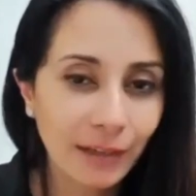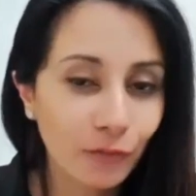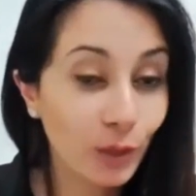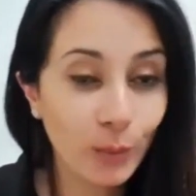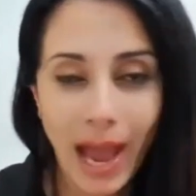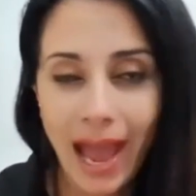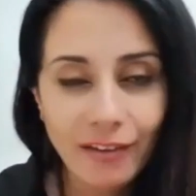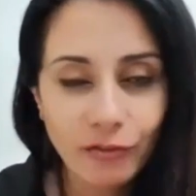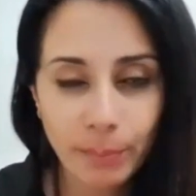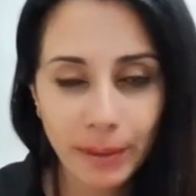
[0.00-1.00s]
if you
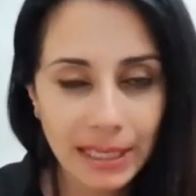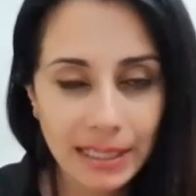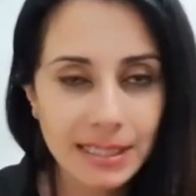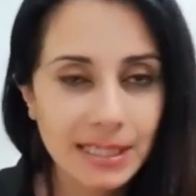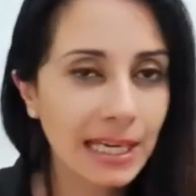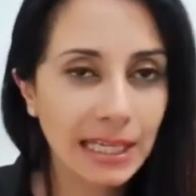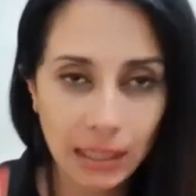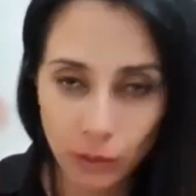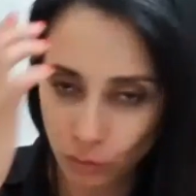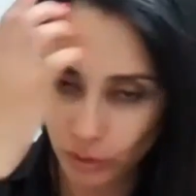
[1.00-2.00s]
have piqued any
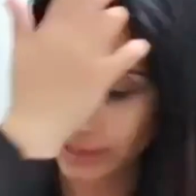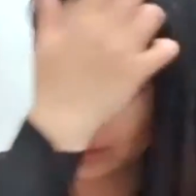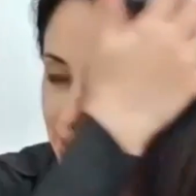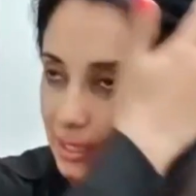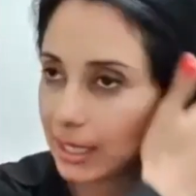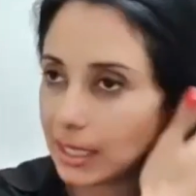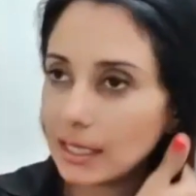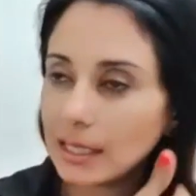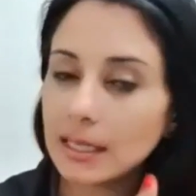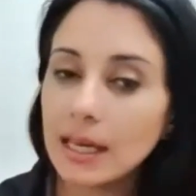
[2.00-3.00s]
interest
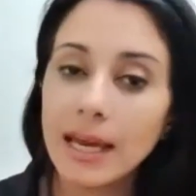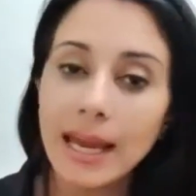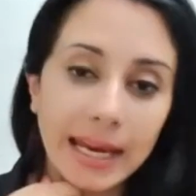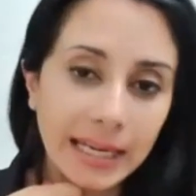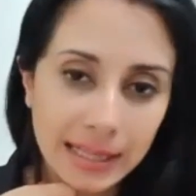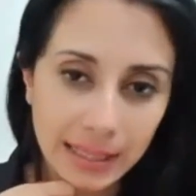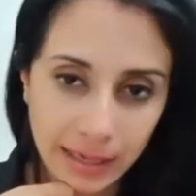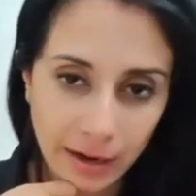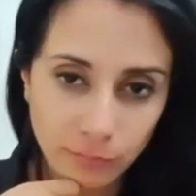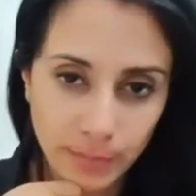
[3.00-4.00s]
in anything
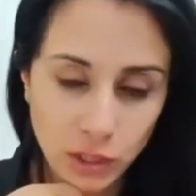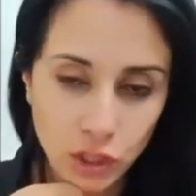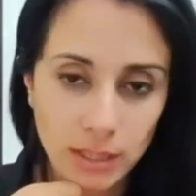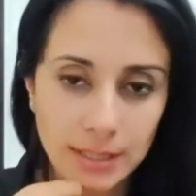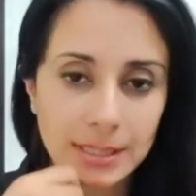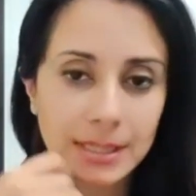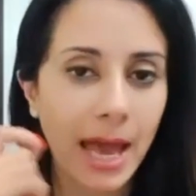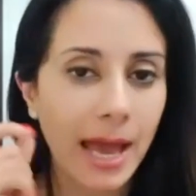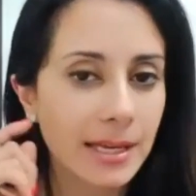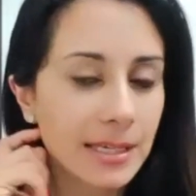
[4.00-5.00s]
that I've mentioned,
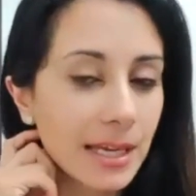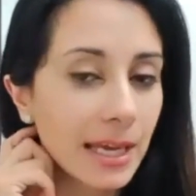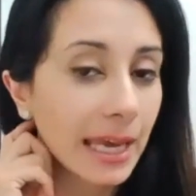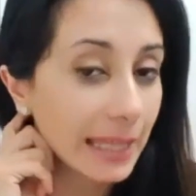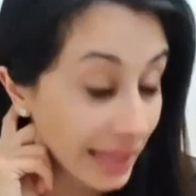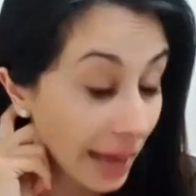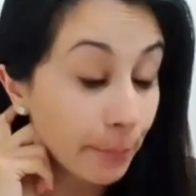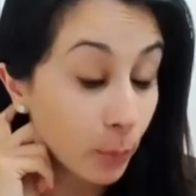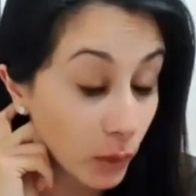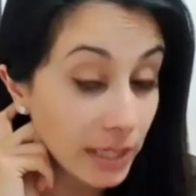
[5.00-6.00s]

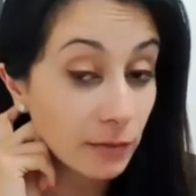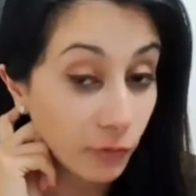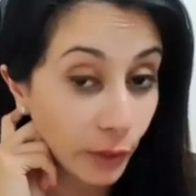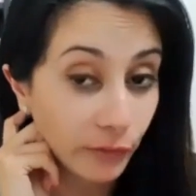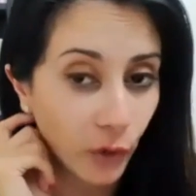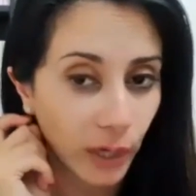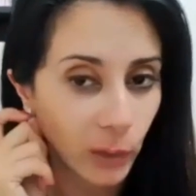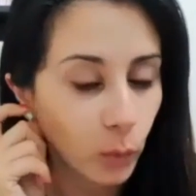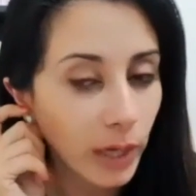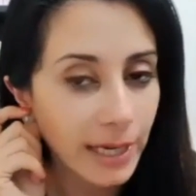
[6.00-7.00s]
that book is very, very
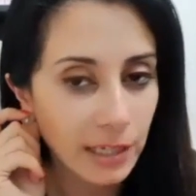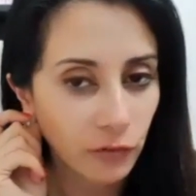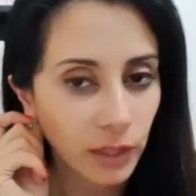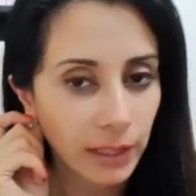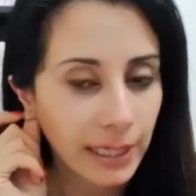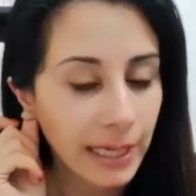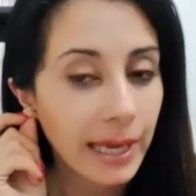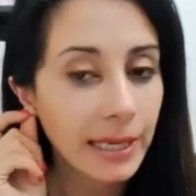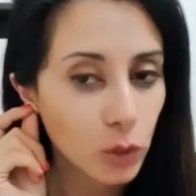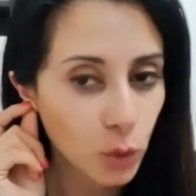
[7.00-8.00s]
good. I definitely
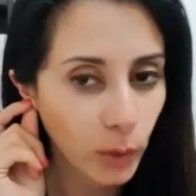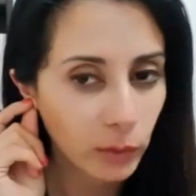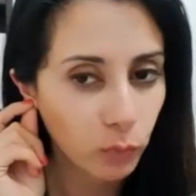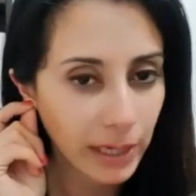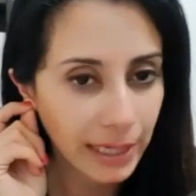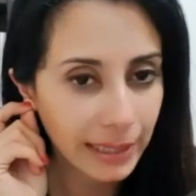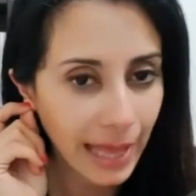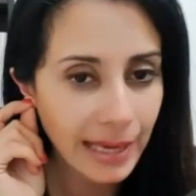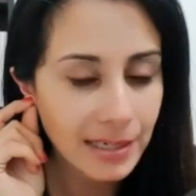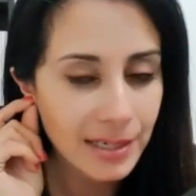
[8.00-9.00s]
enjoyed reading
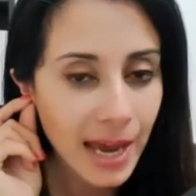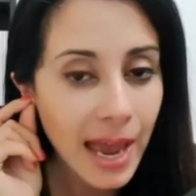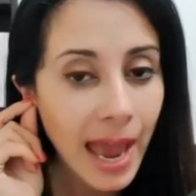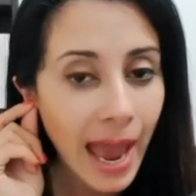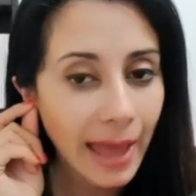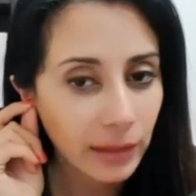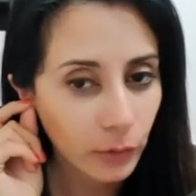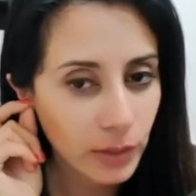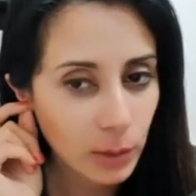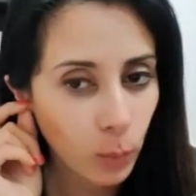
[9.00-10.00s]
that. And
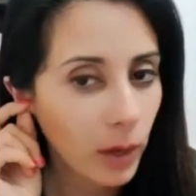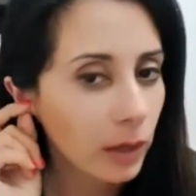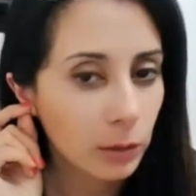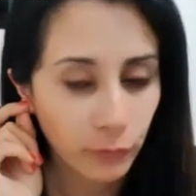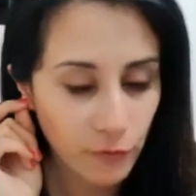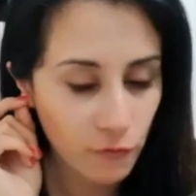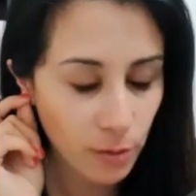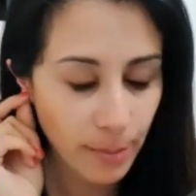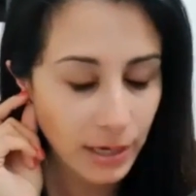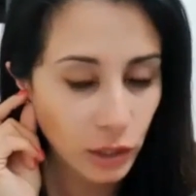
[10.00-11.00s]
there is a wealth of
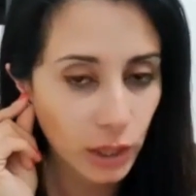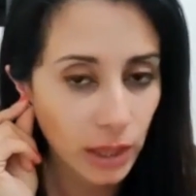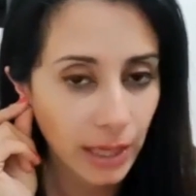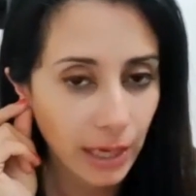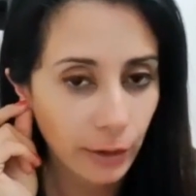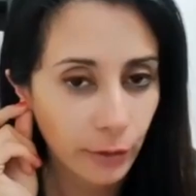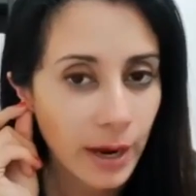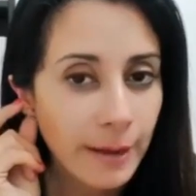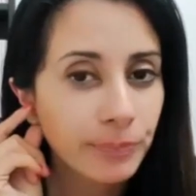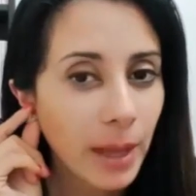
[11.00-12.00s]
information there
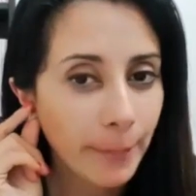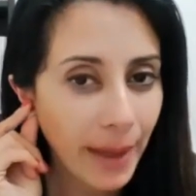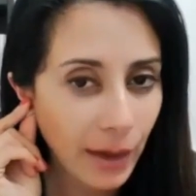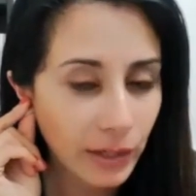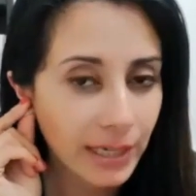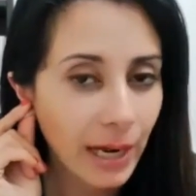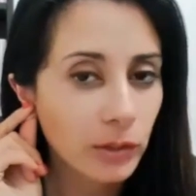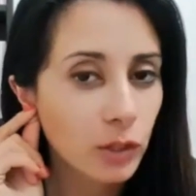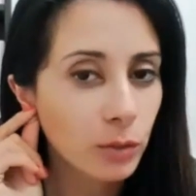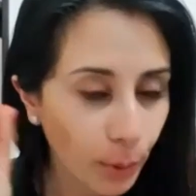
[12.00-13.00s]
about it. Now,
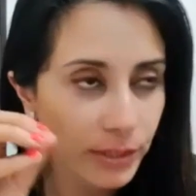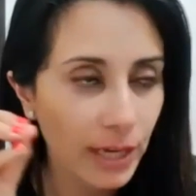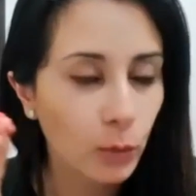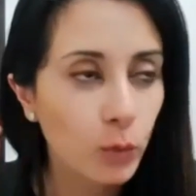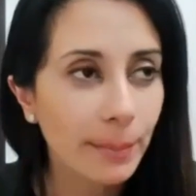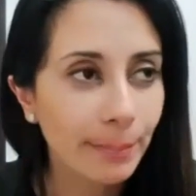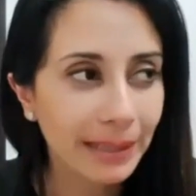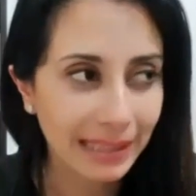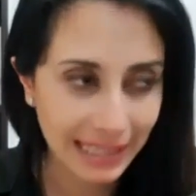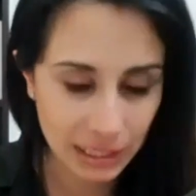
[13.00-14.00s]
it's postnatal
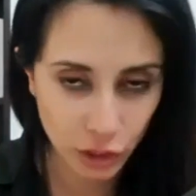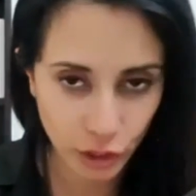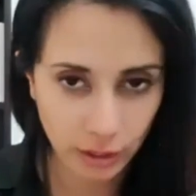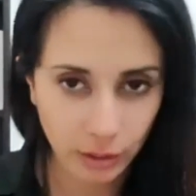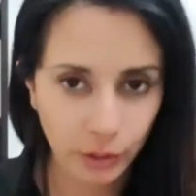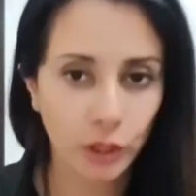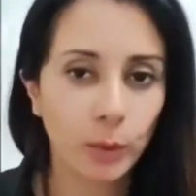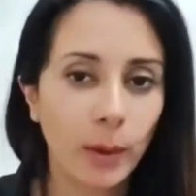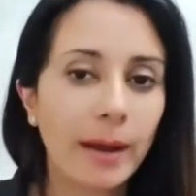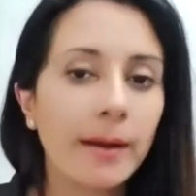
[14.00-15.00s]
depletion
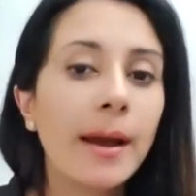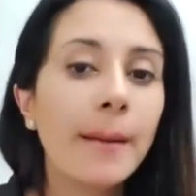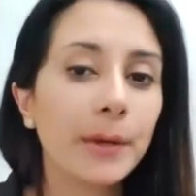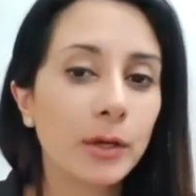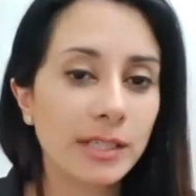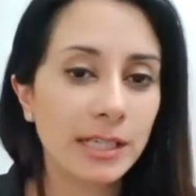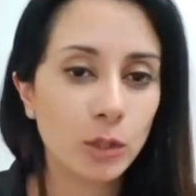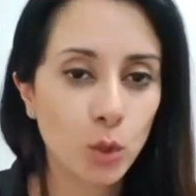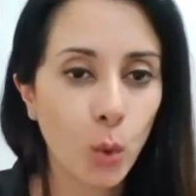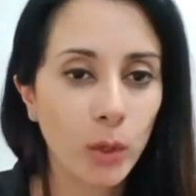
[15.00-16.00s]
cure, because
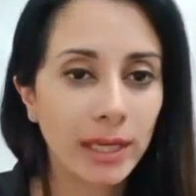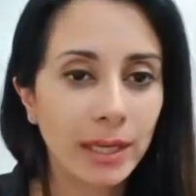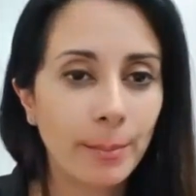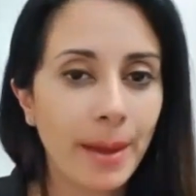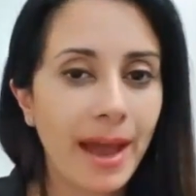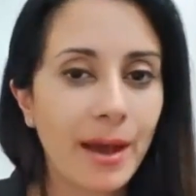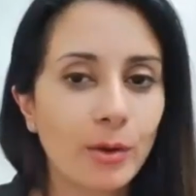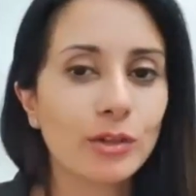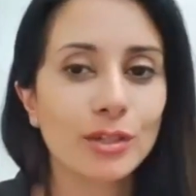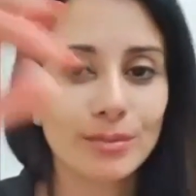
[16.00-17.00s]
he's talking
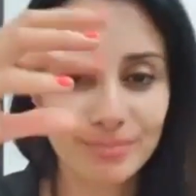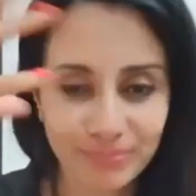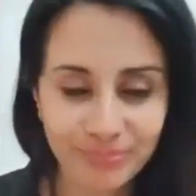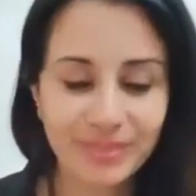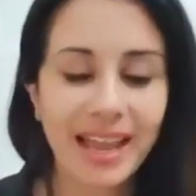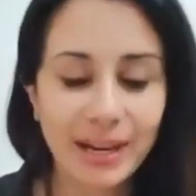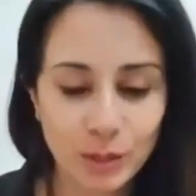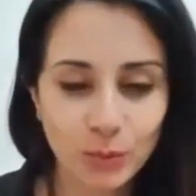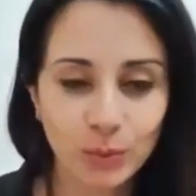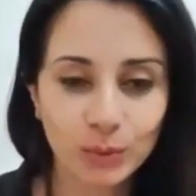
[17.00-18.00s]
about
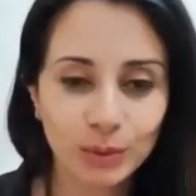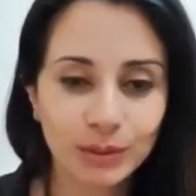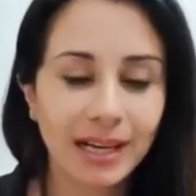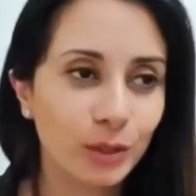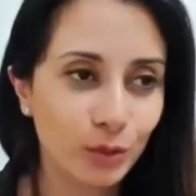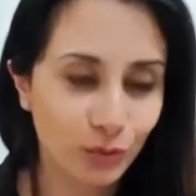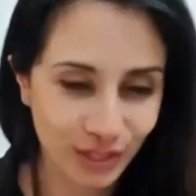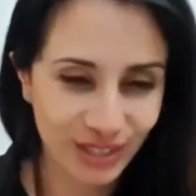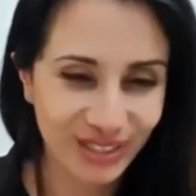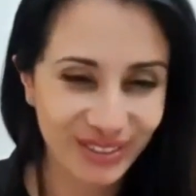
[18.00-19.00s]
actual
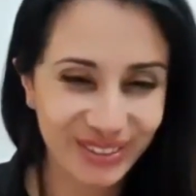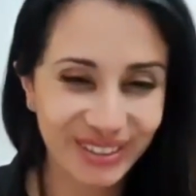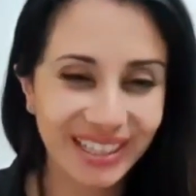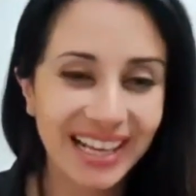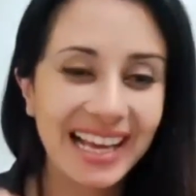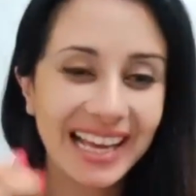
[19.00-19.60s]
nutritional